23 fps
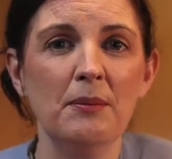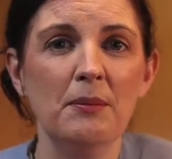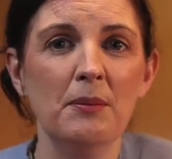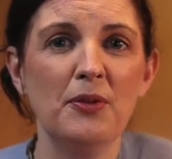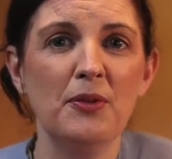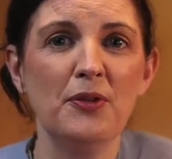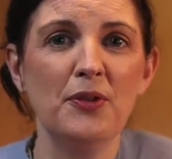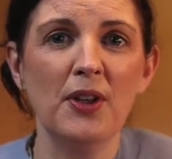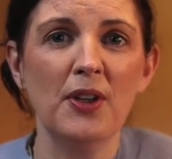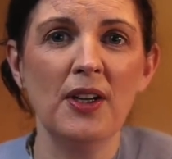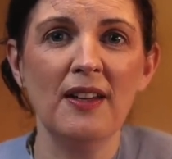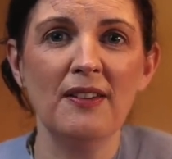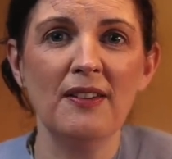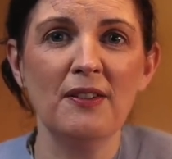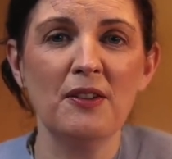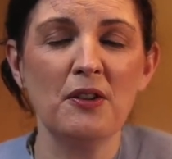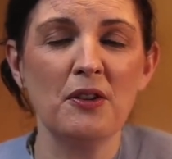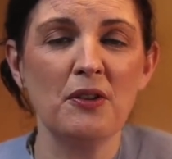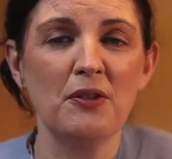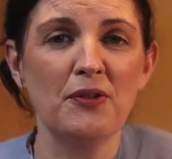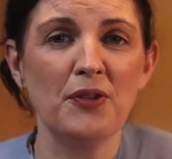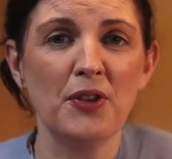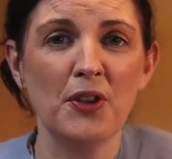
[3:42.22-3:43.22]

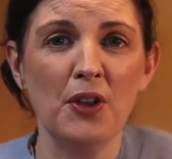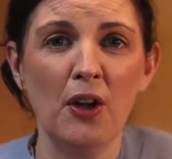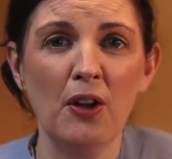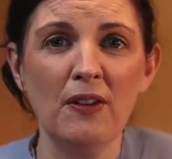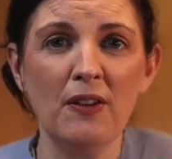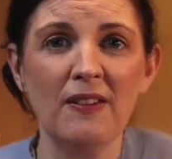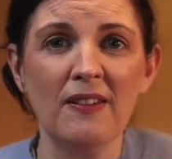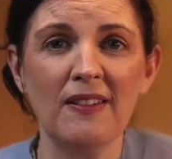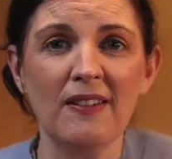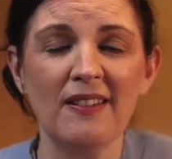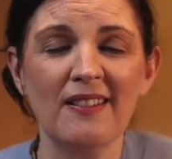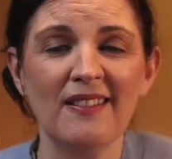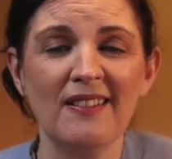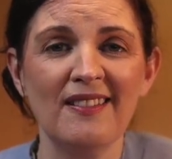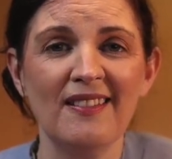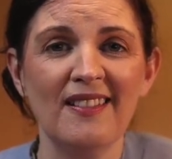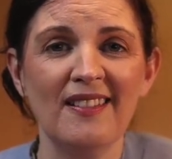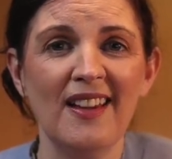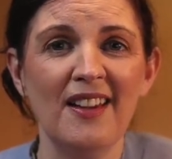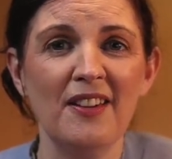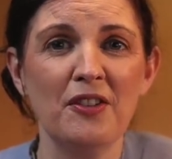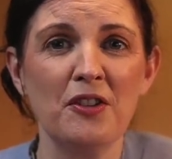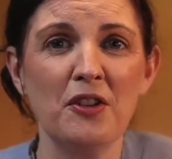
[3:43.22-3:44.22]
for us,
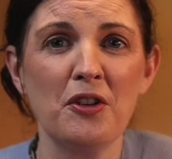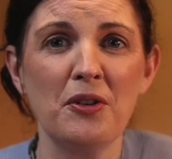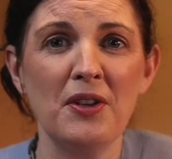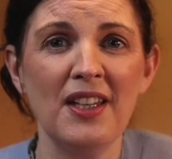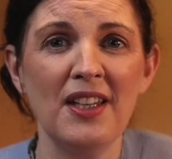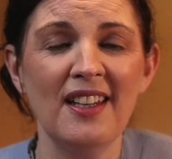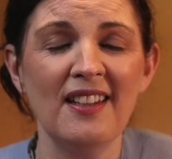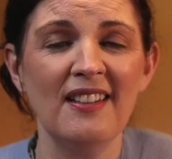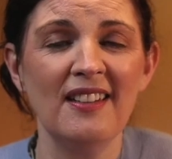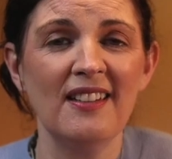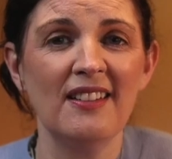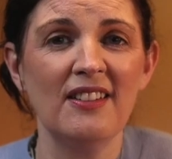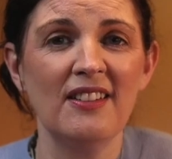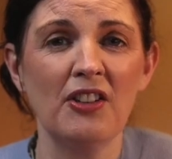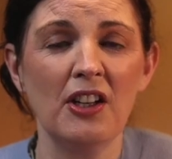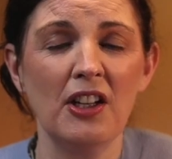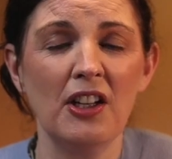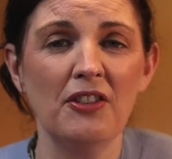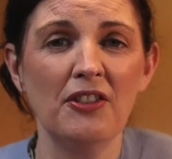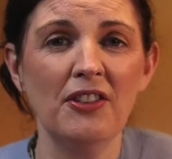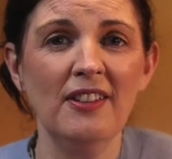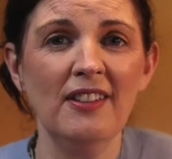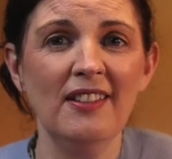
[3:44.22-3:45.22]
his created
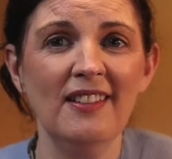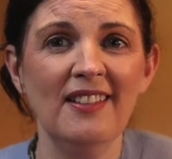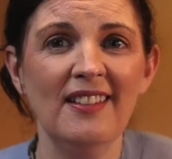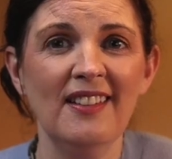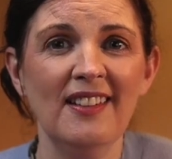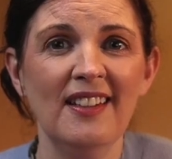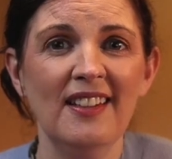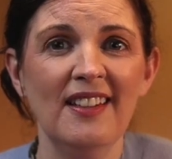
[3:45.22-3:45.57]
children,